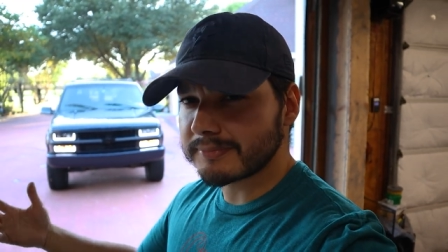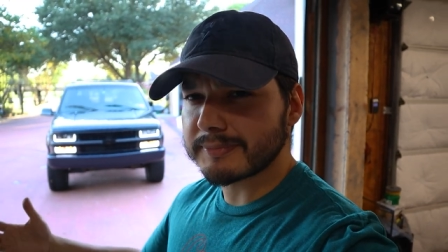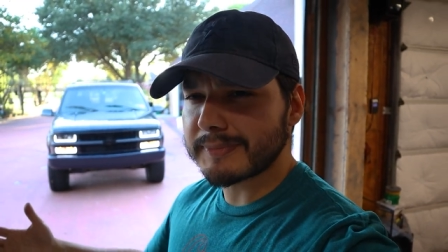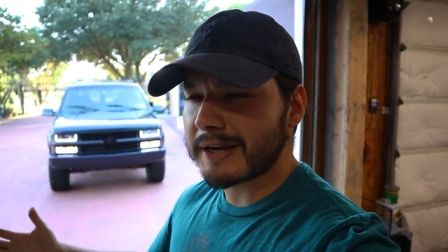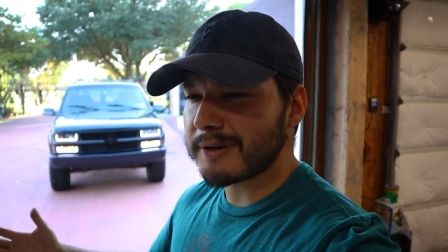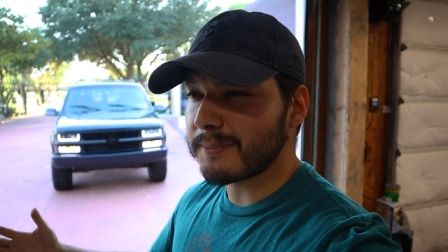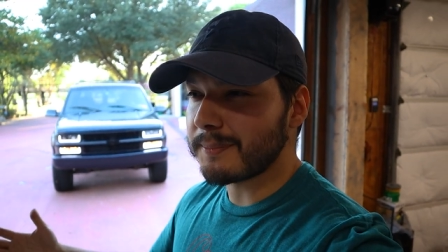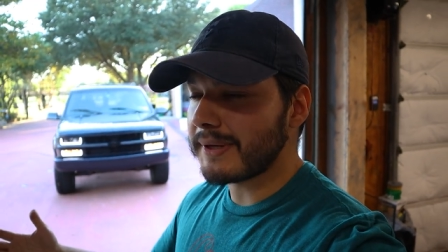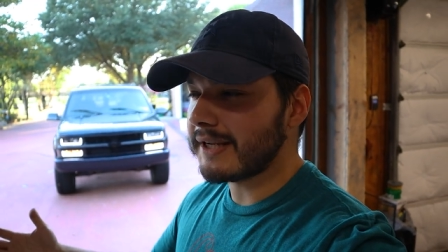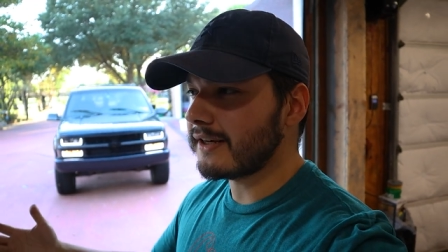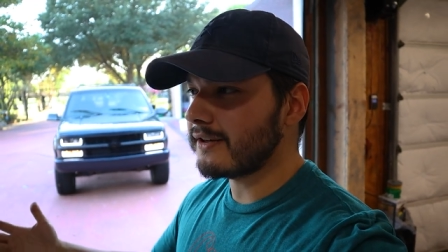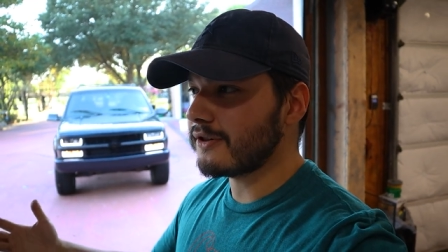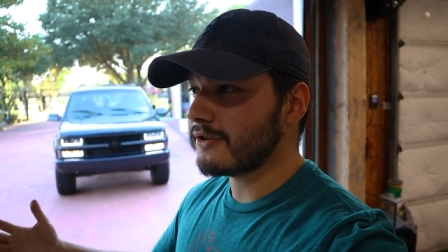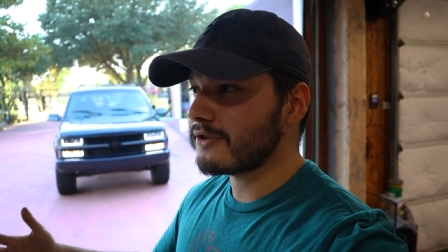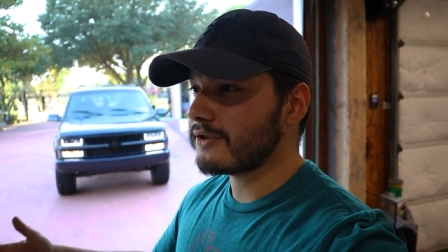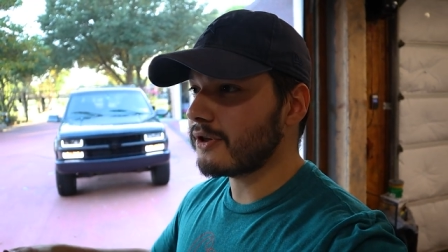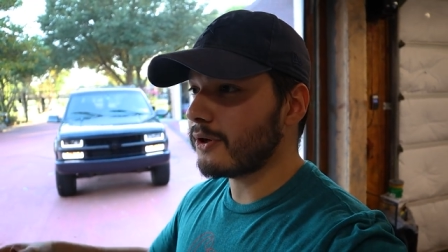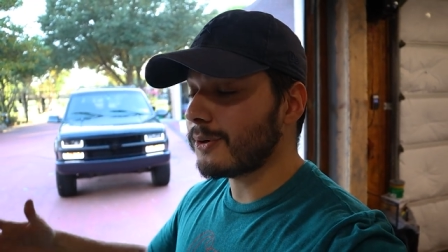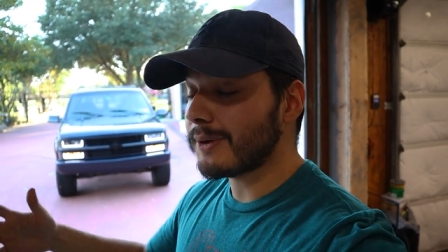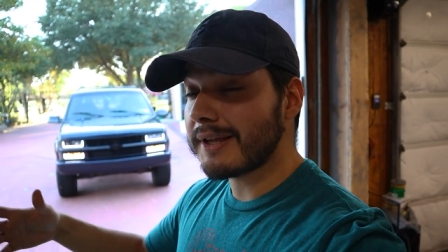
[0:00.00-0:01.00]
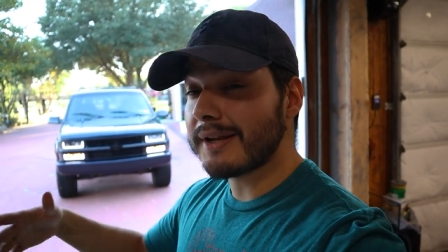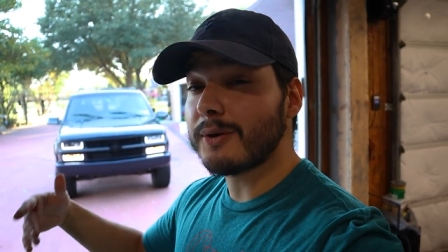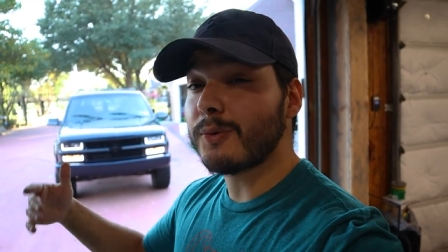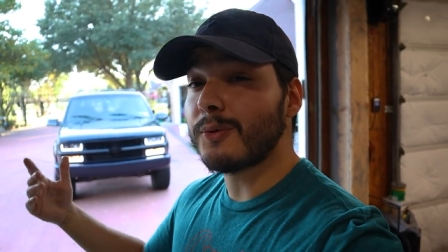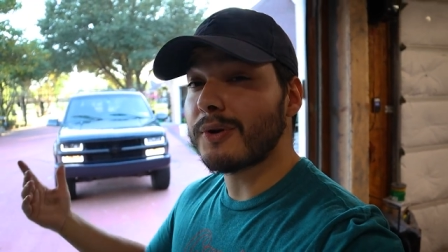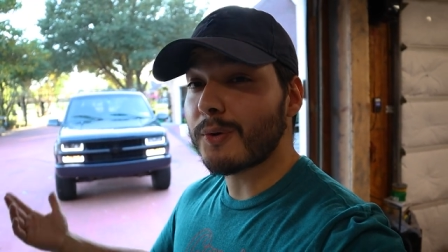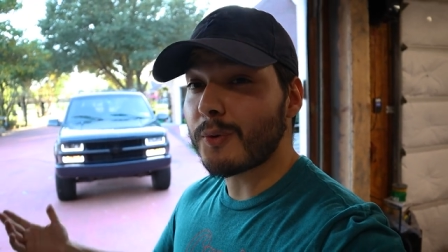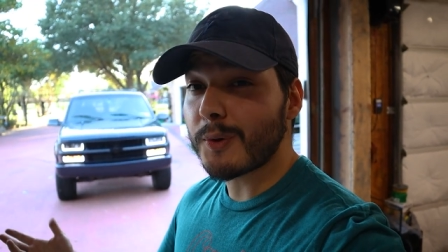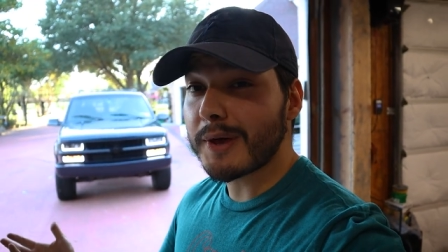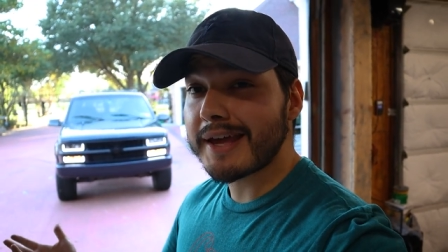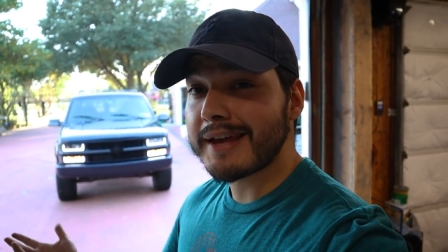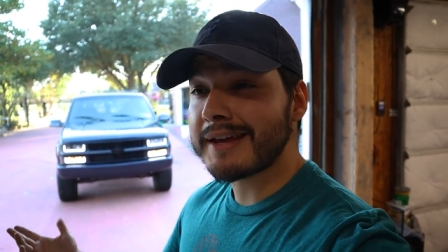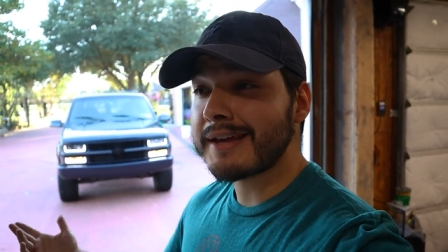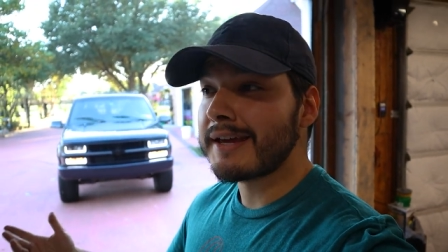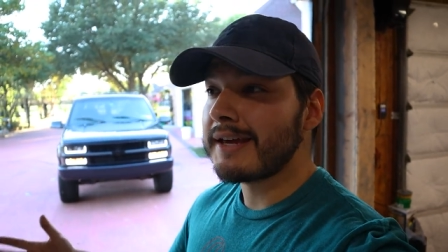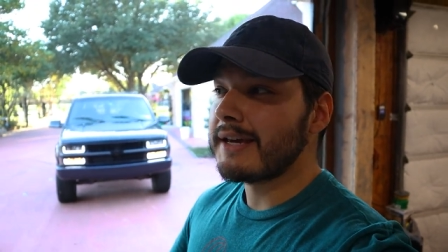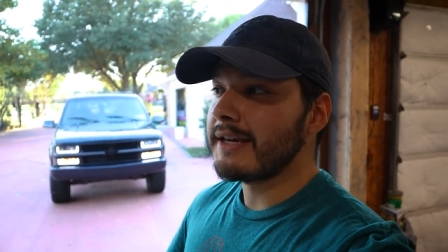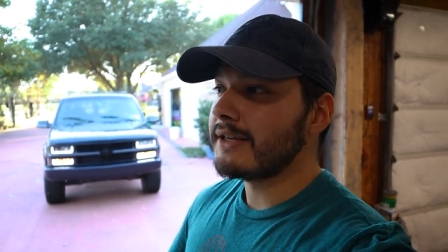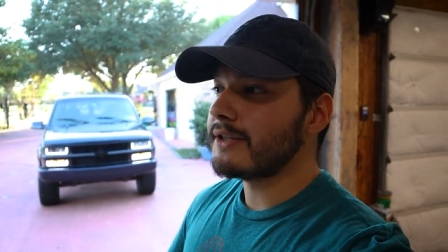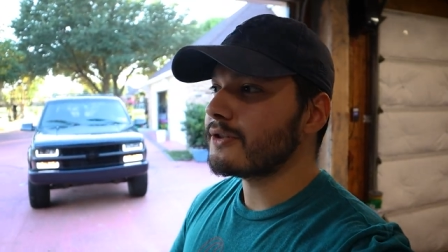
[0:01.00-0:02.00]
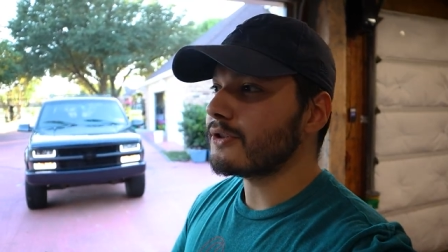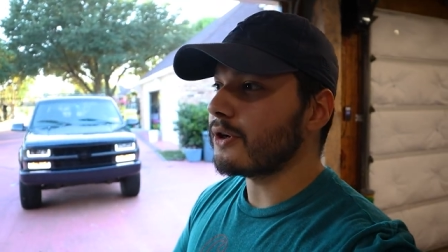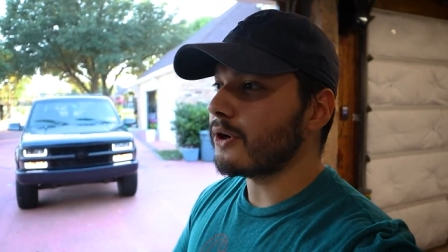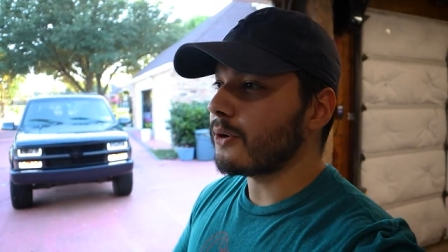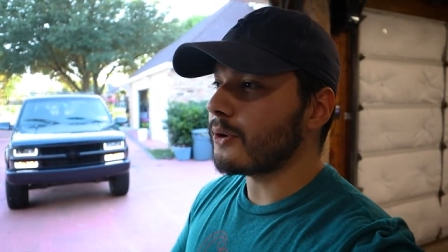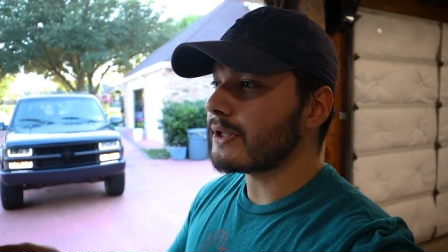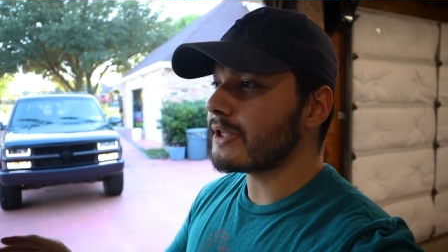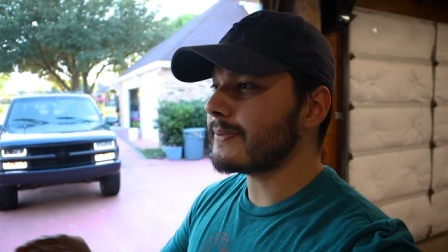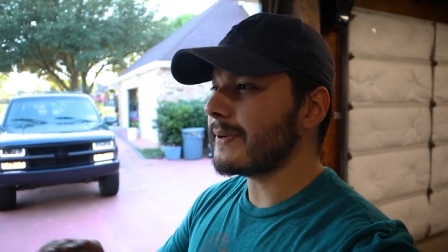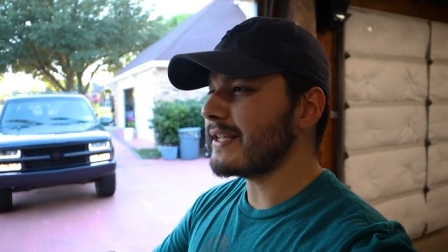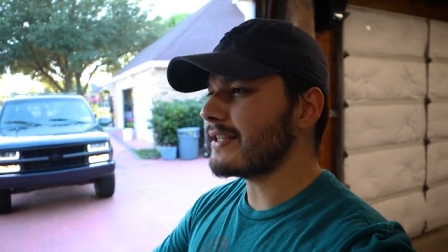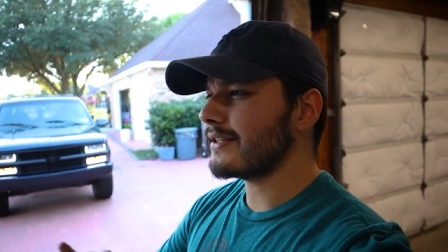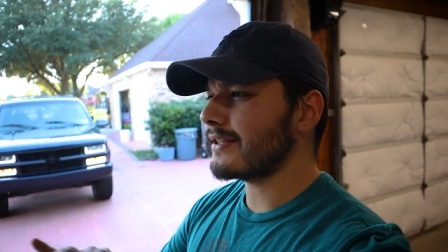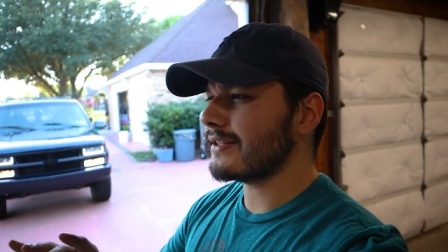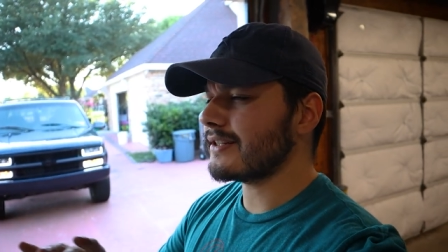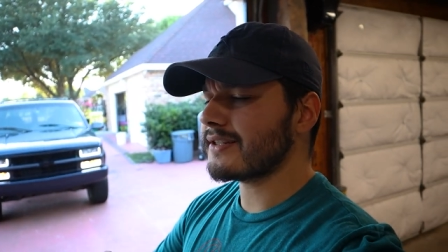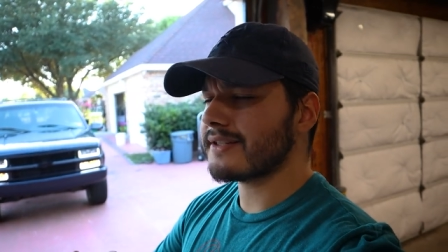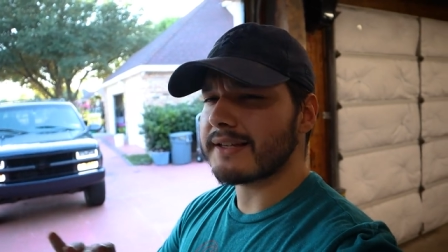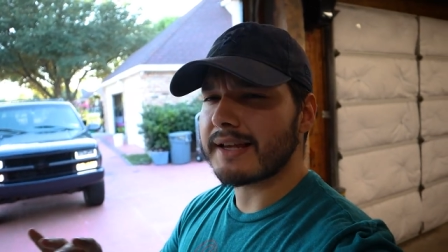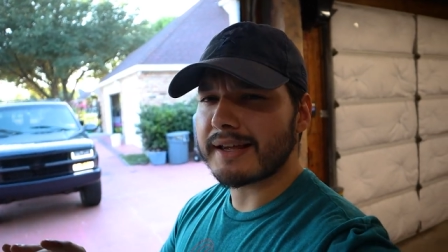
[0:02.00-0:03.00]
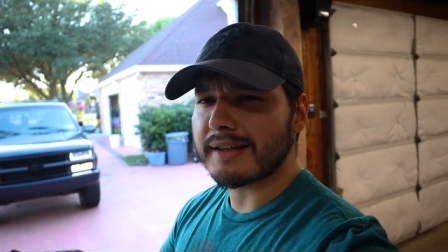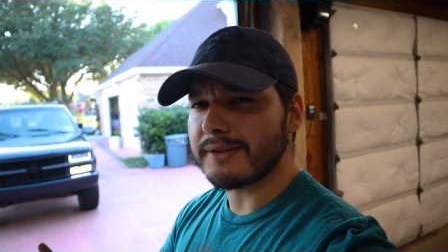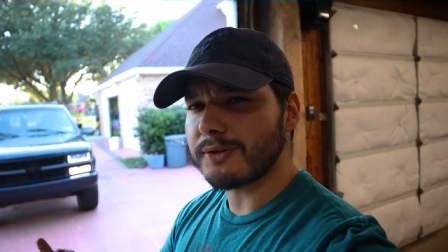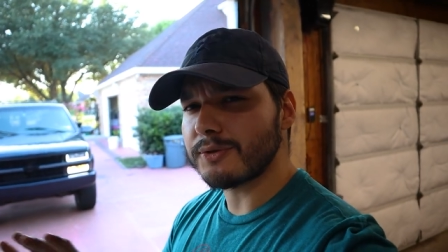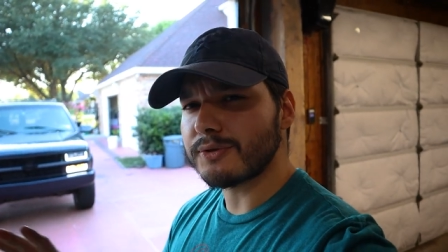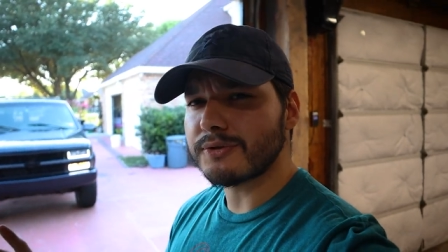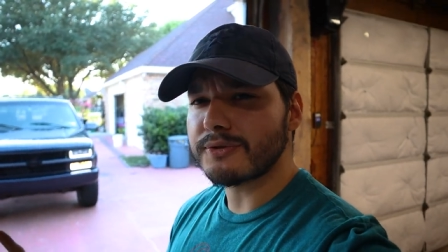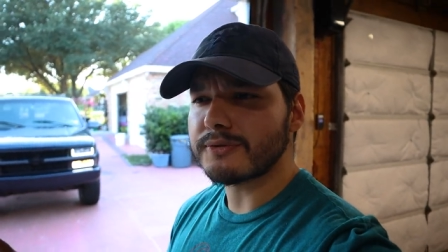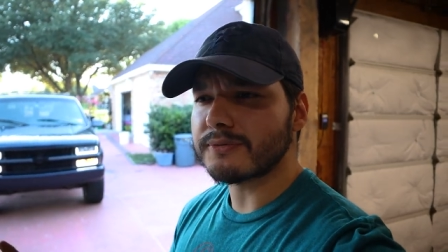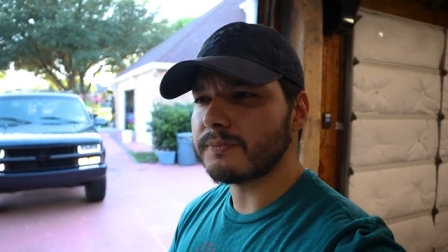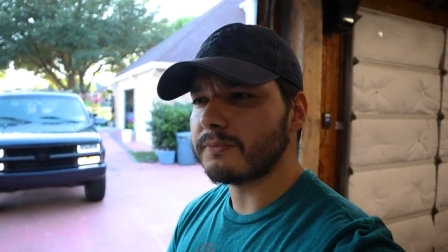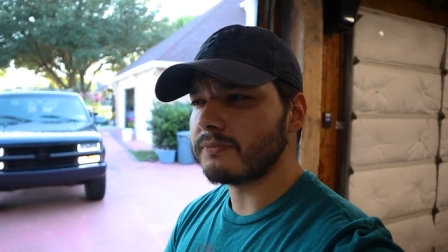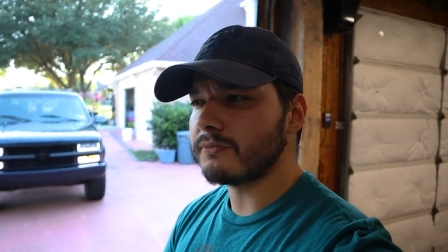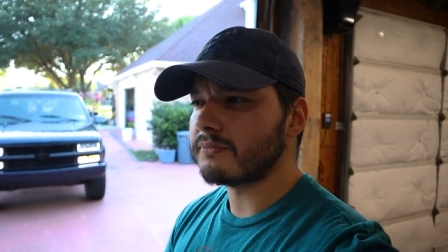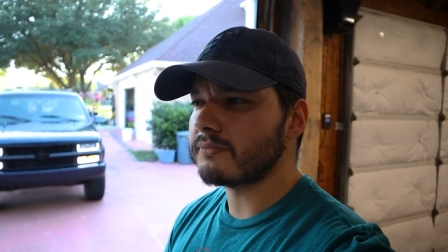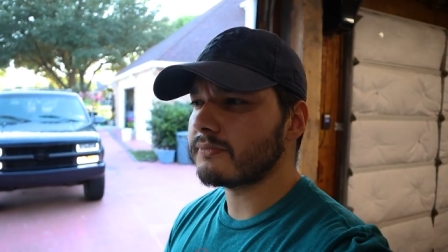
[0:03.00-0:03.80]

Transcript: about a minute or so and then it went away. So it's basically just like a little